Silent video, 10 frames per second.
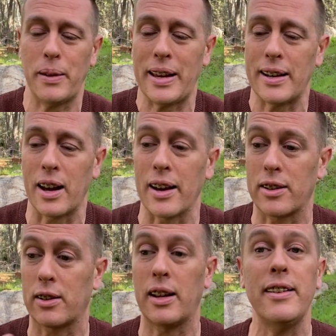in like
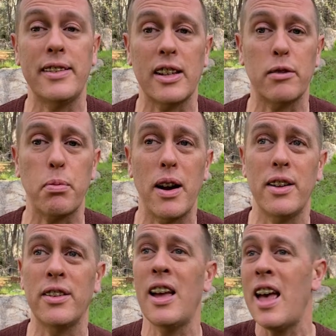cleansing
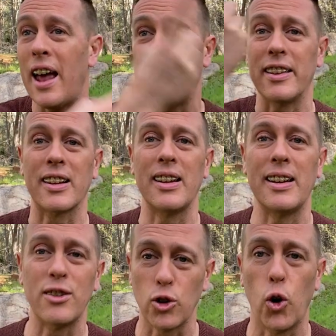sprays and either
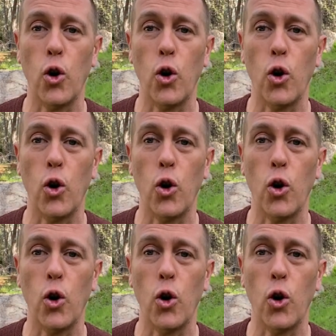cleanse your